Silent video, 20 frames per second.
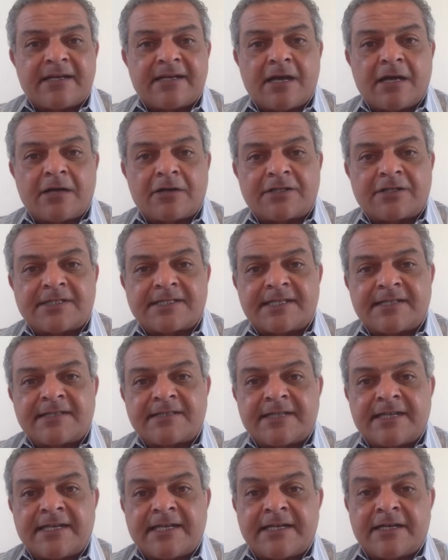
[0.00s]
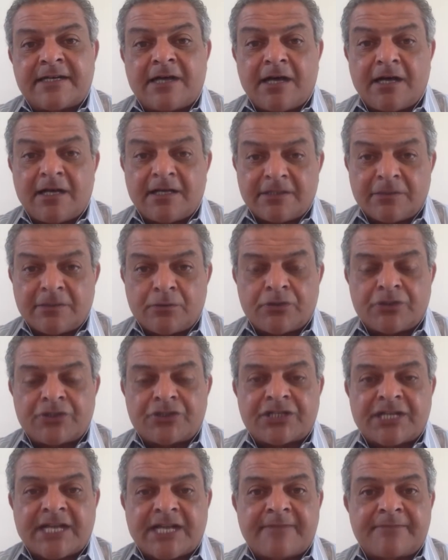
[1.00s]
La Crescenta, and Hollywood
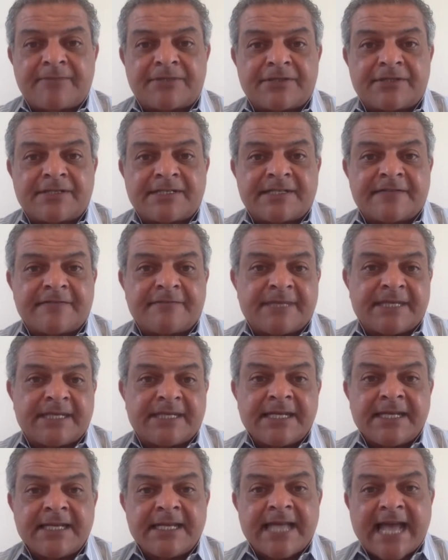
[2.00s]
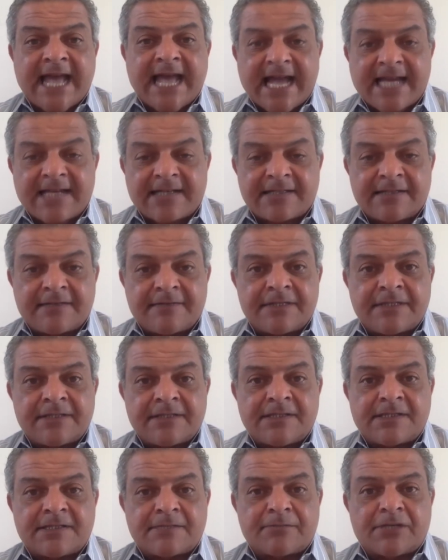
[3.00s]
chapters have been active in
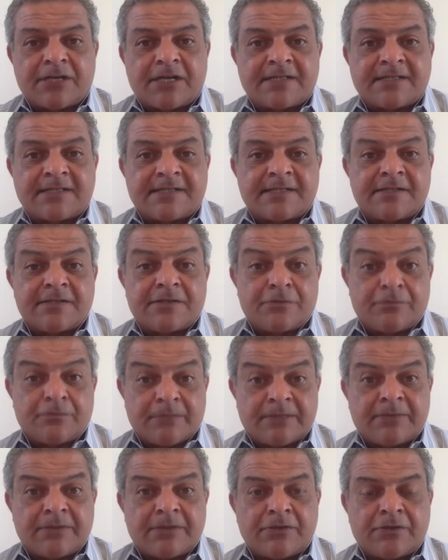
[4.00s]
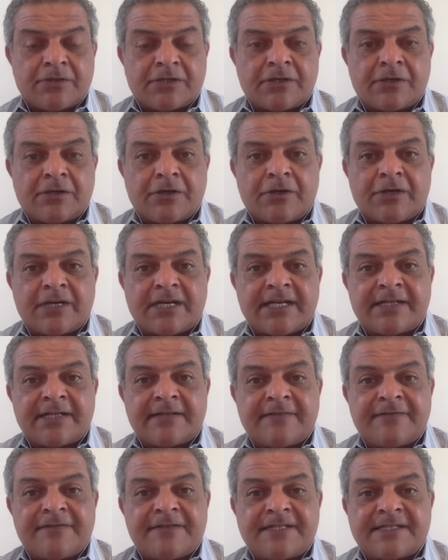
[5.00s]
this process. You can go ahead
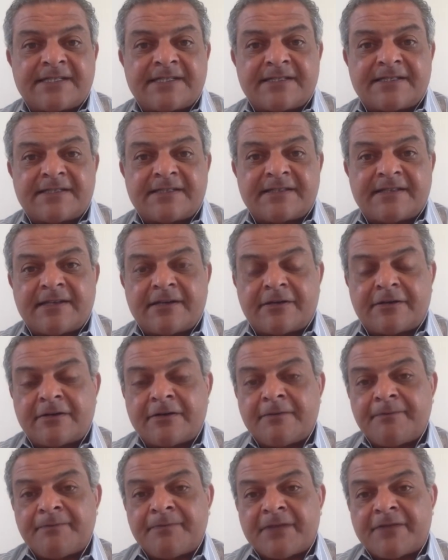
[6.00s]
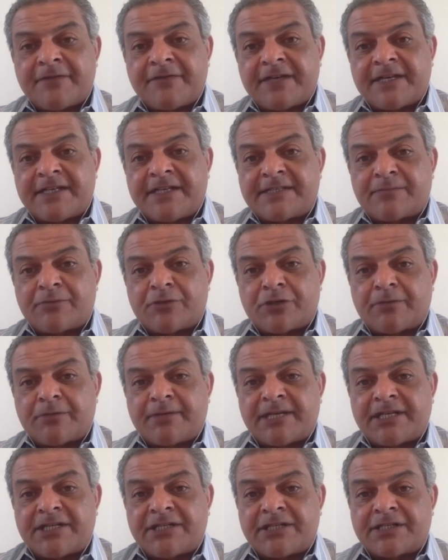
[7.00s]
and visit their Facebook
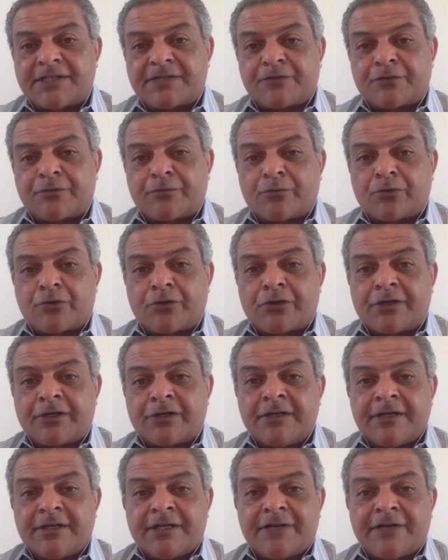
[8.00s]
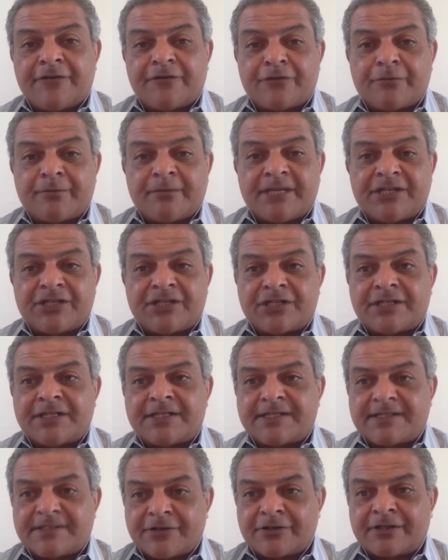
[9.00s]
pages for more information.
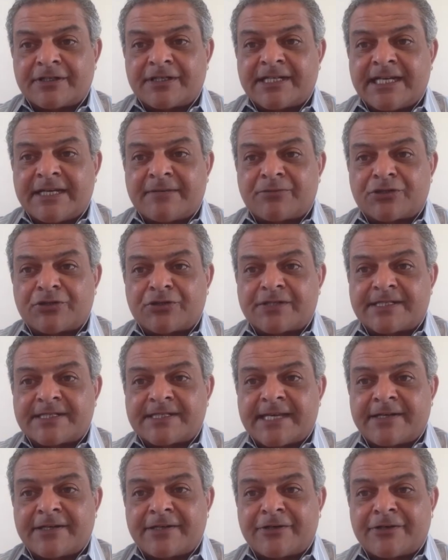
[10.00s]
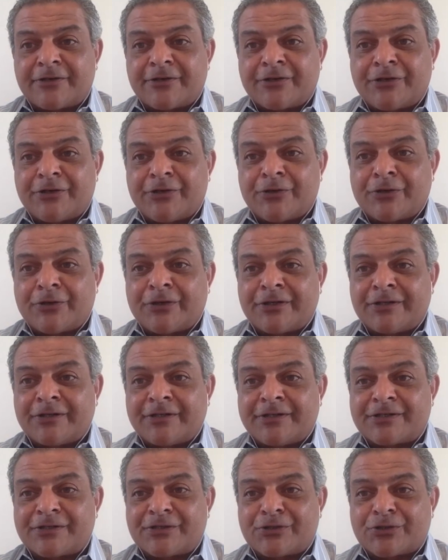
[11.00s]
And certainly, I'm sure, Senator, your
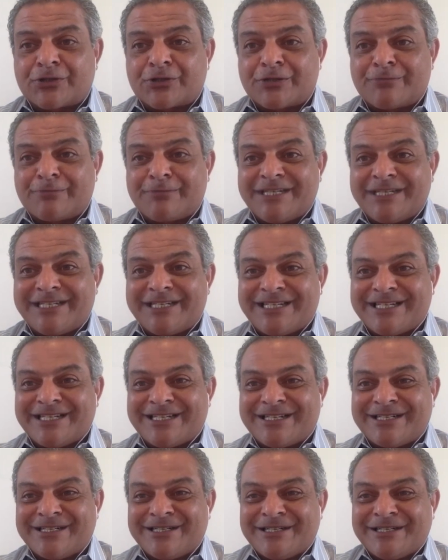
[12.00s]
social media